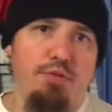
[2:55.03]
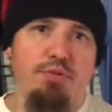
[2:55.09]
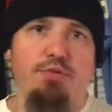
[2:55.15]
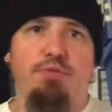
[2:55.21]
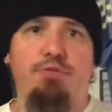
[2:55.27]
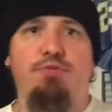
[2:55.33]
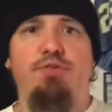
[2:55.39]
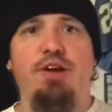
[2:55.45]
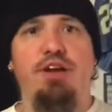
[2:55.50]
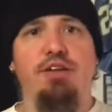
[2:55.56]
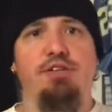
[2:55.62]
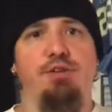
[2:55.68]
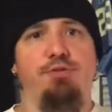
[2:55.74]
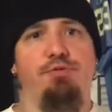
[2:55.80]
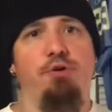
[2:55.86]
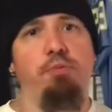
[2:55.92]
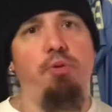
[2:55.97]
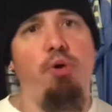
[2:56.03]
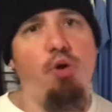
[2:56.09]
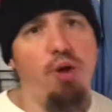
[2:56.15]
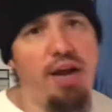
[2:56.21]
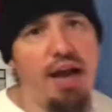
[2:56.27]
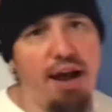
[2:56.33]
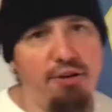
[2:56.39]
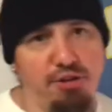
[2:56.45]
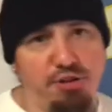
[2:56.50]
fantasy football
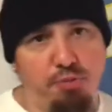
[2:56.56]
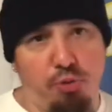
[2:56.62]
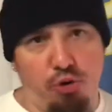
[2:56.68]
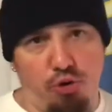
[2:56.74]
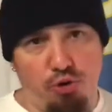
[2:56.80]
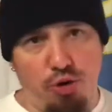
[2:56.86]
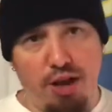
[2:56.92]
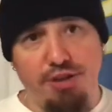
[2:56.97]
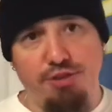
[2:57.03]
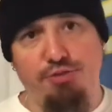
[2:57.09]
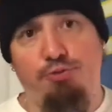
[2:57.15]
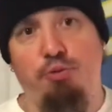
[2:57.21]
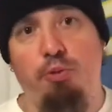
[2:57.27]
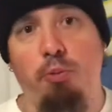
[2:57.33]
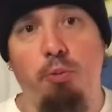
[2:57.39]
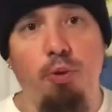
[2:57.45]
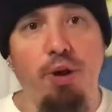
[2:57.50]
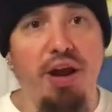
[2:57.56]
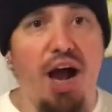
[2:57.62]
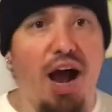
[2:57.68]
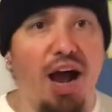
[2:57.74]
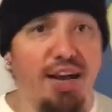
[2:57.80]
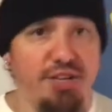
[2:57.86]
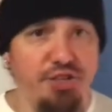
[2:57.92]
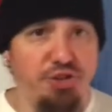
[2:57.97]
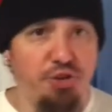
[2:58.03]
and how it's progressed from when
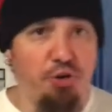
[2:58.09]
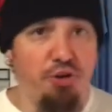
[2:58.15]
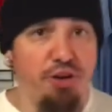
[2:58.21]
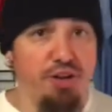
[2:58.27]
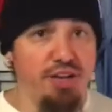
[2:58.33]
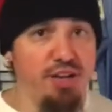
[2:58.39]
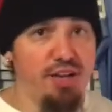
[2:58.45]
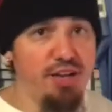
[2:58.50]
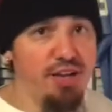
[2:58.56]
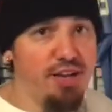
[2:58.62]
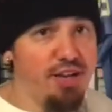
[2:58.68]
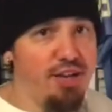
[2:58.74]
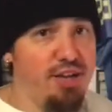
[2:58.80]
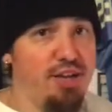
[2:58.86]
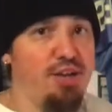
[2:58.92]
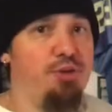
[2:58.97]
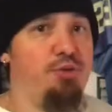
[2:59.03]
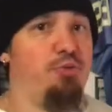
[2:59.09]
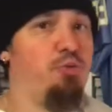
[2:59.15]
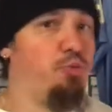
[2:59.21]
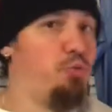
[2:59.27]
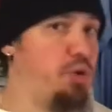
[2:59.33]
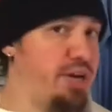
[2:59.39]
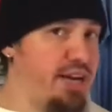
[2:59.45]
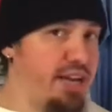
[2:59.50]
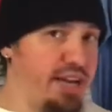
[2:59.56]
I started
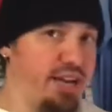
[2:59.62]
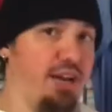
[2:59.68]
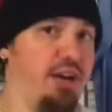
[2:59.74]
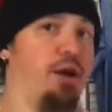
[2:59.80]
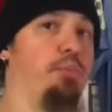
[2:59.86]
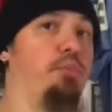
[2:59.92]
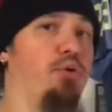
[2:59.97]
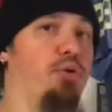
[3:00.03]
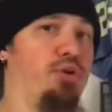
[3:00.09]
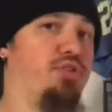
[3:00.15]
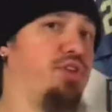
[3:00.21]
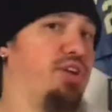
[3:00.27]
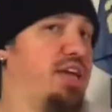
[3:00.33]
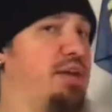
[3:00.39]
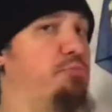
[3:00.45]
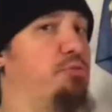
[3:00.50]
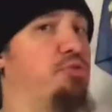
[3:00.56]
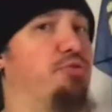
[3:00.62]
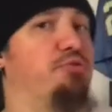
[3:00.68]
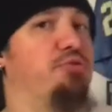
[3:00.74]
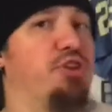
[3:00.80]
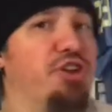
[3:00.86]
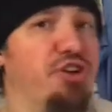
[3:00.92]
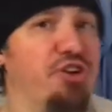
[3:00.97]
reading a book that came with a video